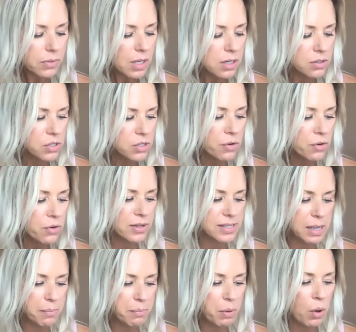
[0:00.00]
So for
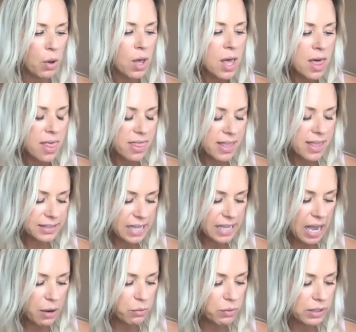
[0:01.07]
example, this,
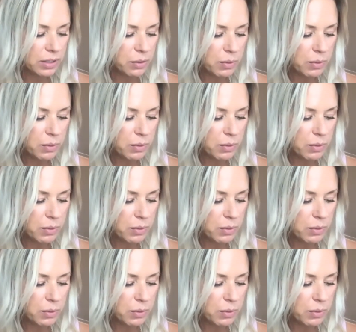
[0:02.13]
I really